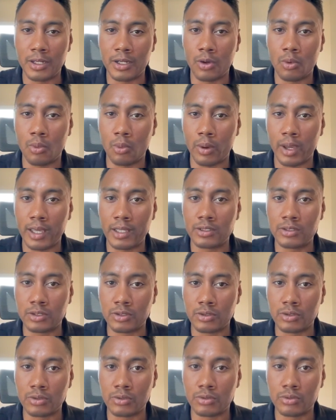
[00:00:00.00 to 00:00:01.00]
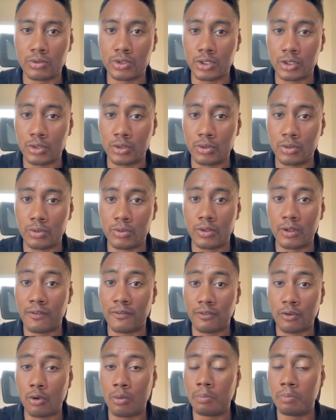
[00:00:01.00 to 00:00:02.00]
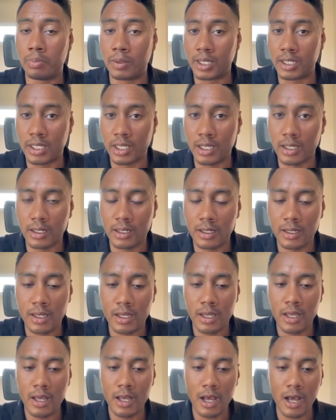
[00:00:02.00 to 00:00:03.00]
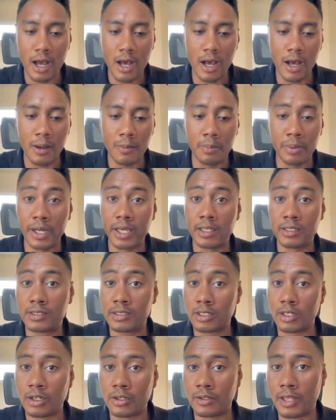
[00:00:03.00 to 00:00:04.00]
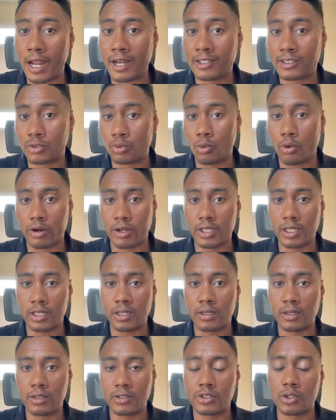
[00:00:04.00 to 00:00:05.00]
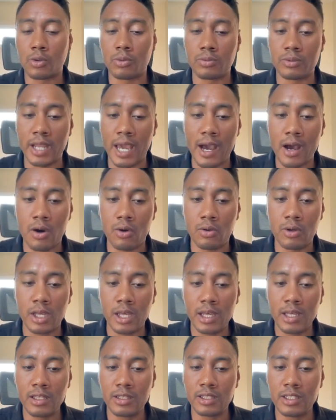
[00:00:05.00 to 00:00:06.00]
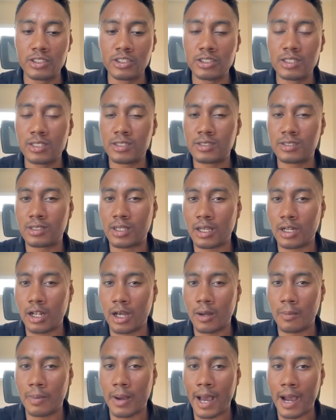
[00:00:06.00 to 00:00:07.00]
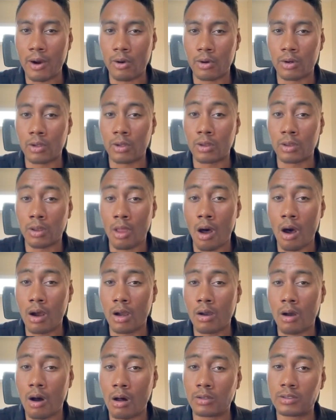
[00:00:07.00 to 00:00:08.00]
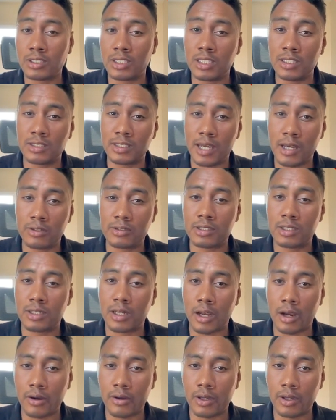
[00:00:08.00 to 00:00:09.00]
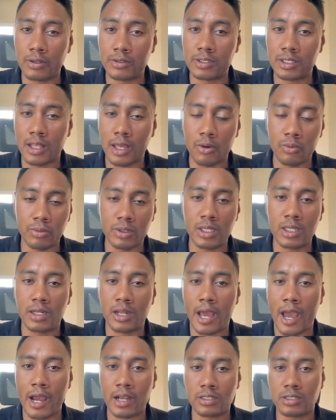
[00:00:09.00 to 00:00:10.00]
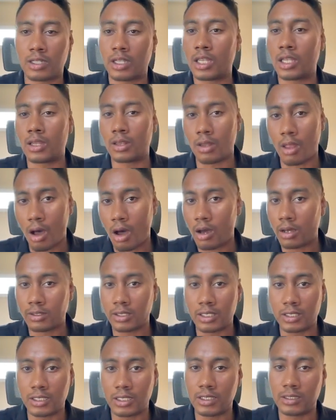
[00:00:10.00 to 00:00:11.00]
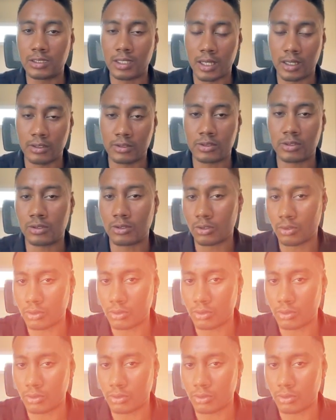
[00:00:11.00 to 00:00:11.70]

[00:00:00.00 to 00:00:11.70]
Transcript: in a way to do the full booking, but it's good that it's working. So now let's just set up our log call detail scenario so that we can actually log the details to the